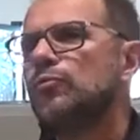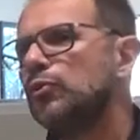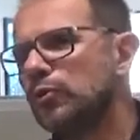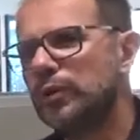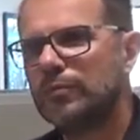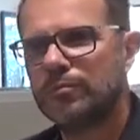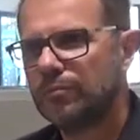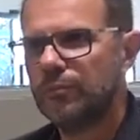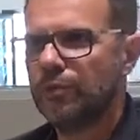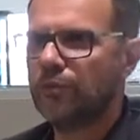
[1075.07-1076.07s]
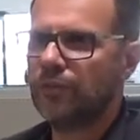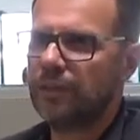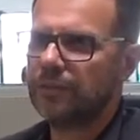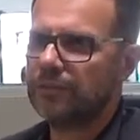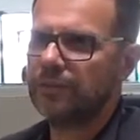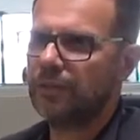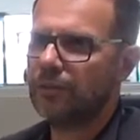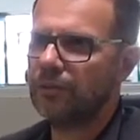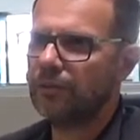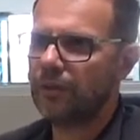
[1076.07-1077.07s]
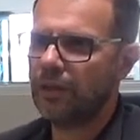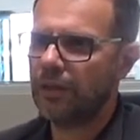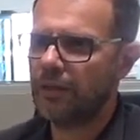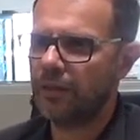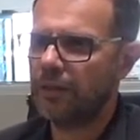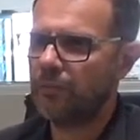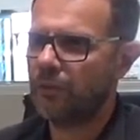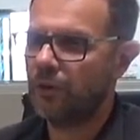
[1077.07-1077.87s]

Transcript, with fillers: doing those things, you know, uh, anymore.